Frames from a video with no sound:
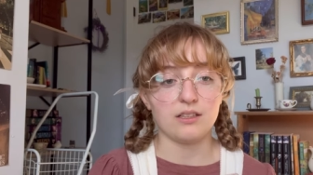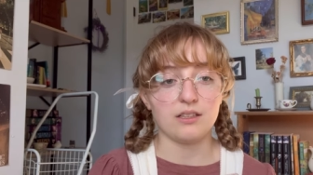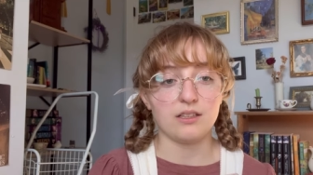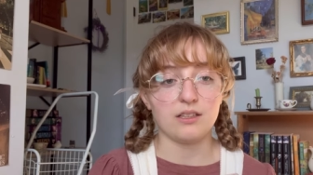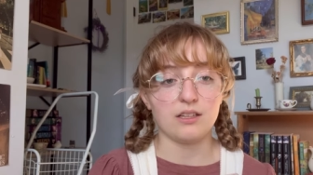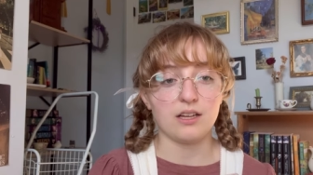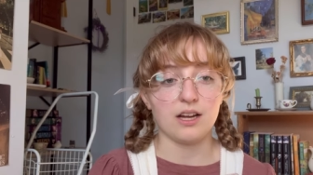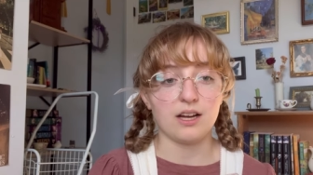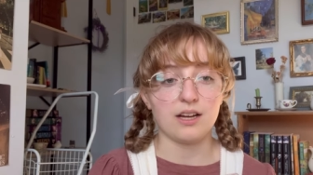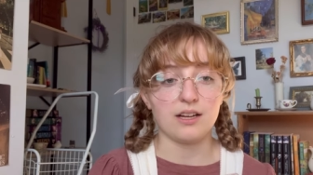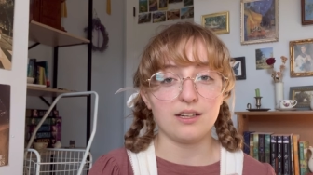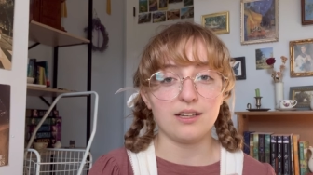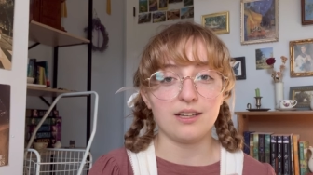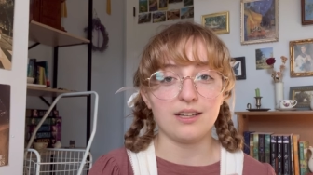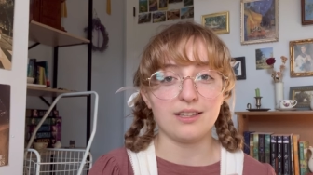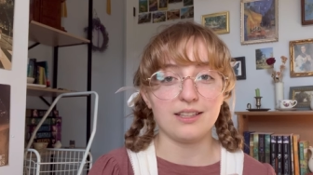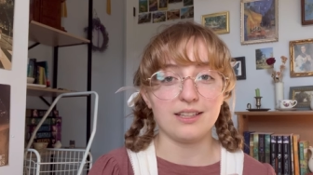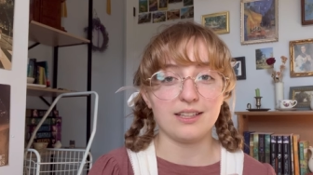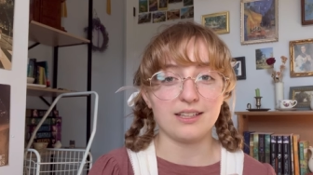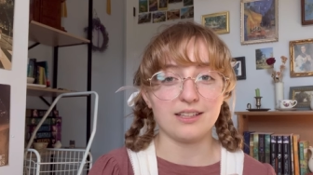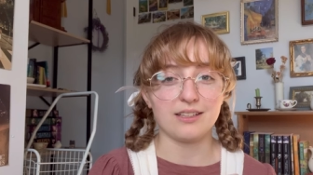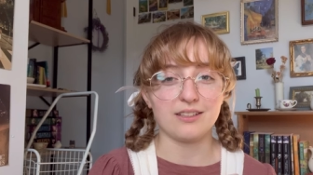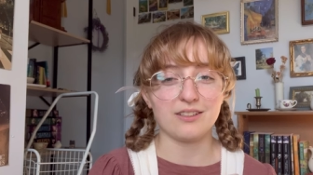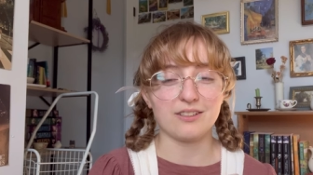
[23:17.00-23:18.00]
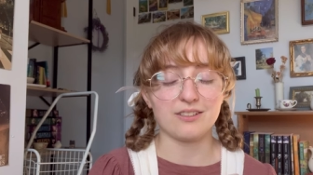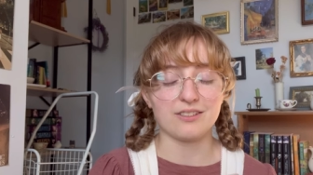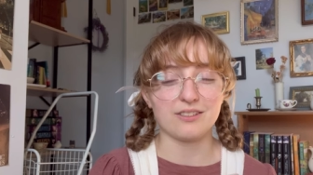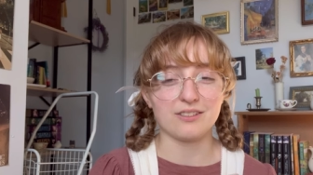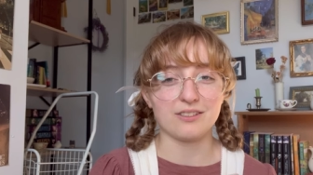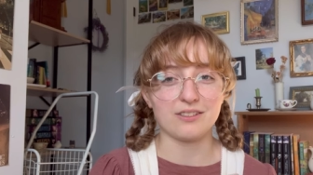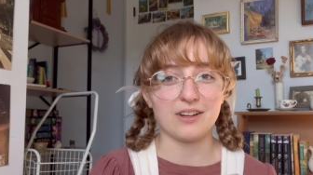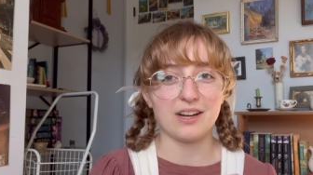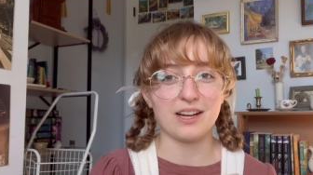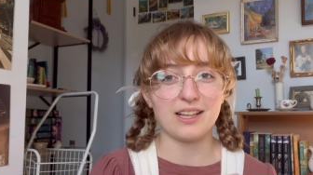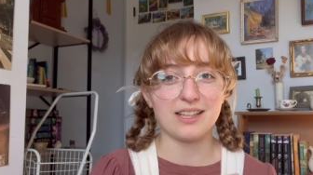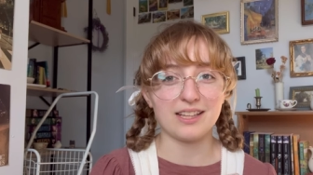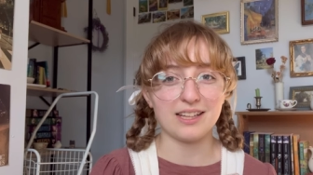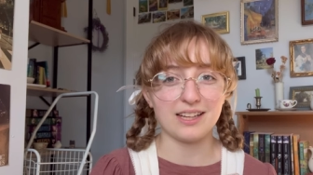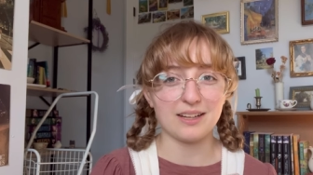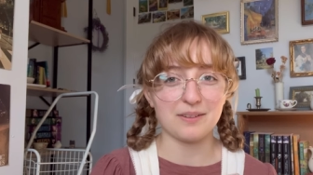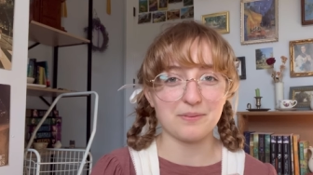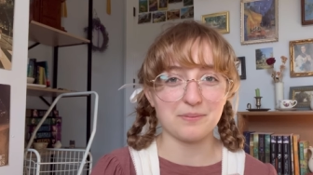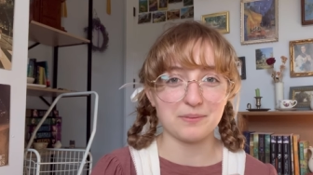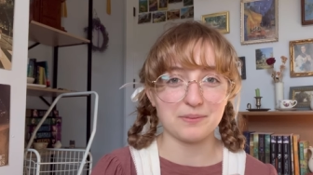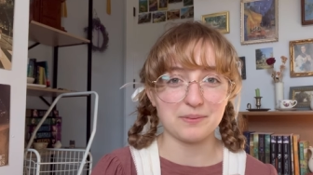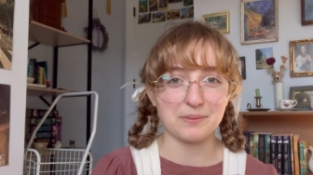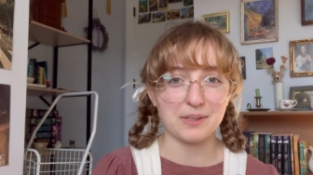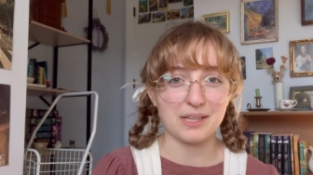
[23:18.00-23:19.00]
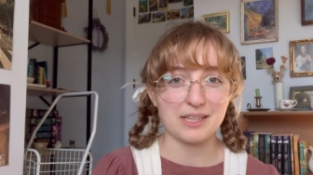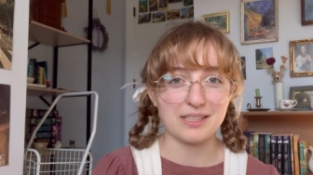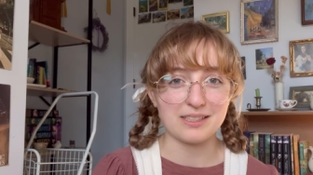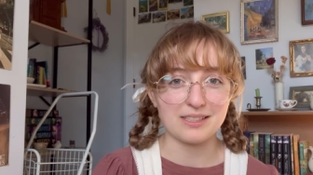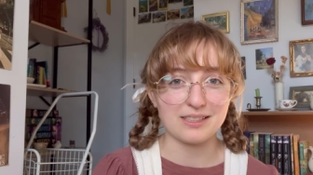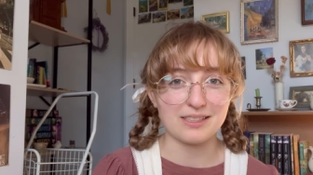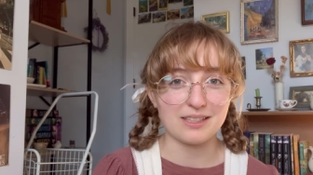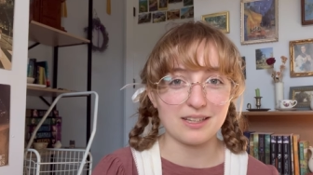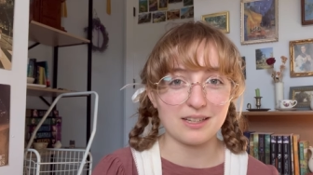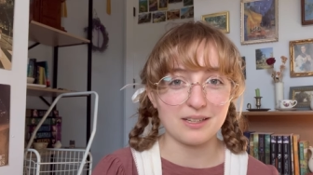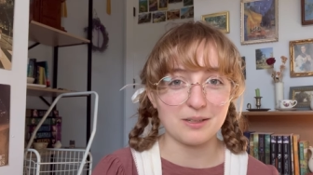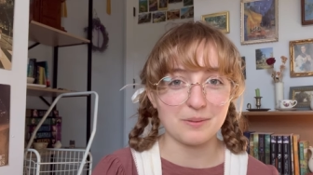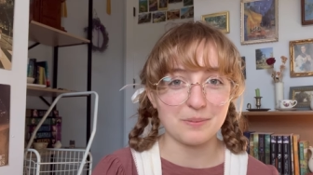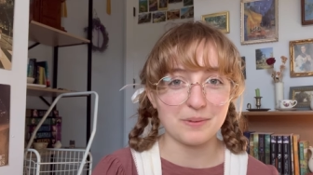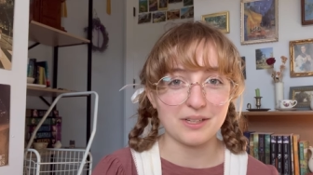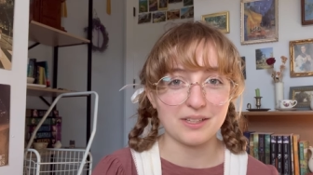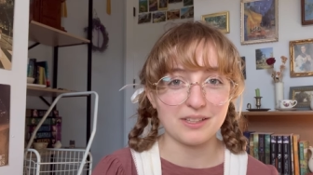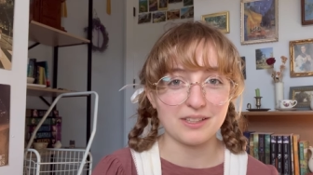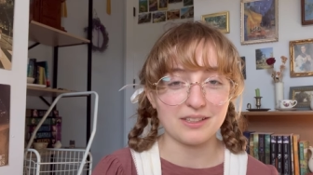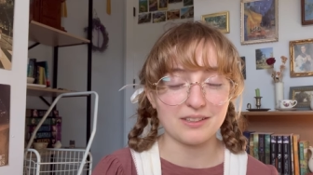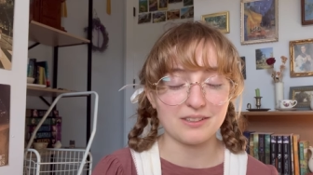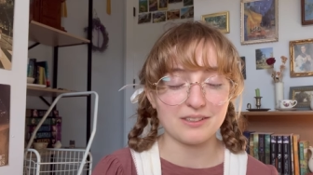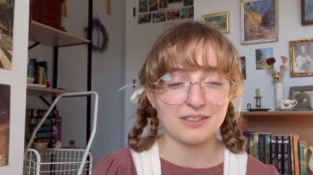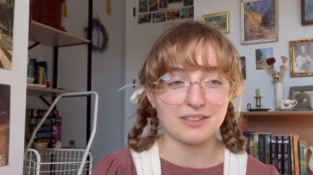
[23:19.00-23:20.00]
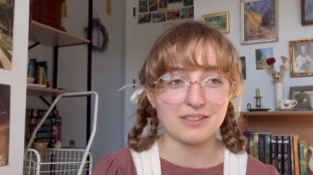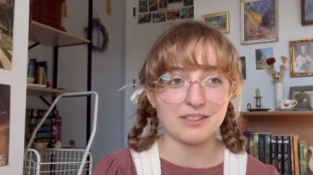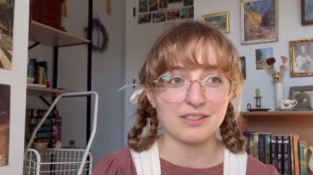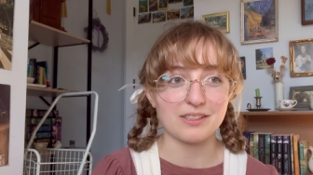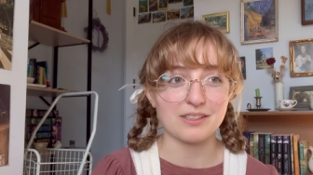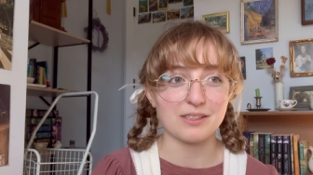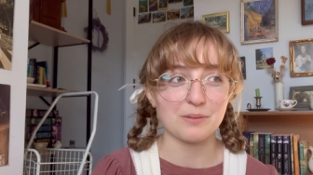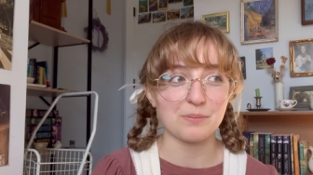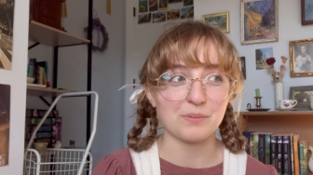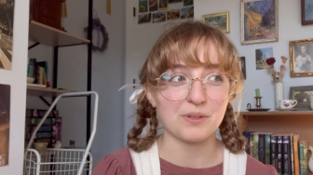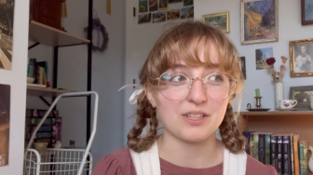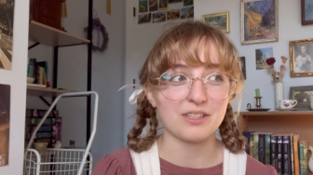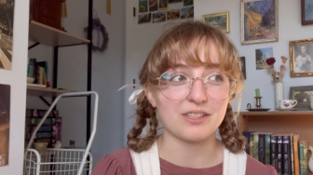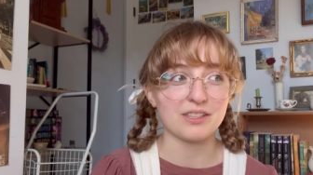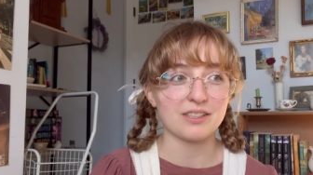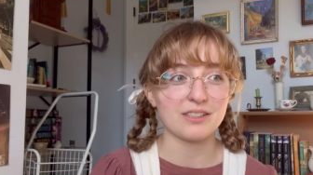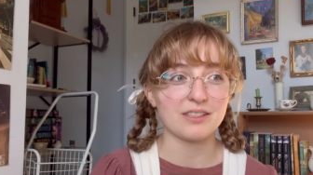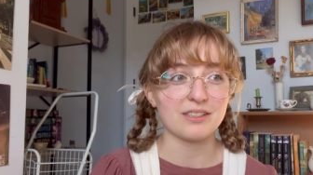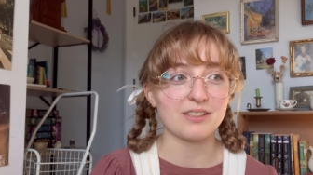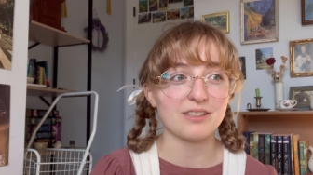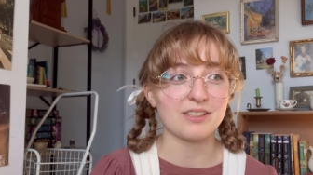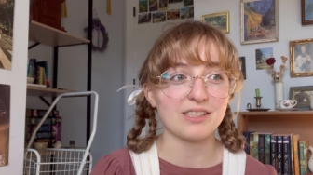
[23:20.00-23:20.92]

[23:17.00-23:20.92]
Yeah, and then it also, I think I'm less excited about it now just because the project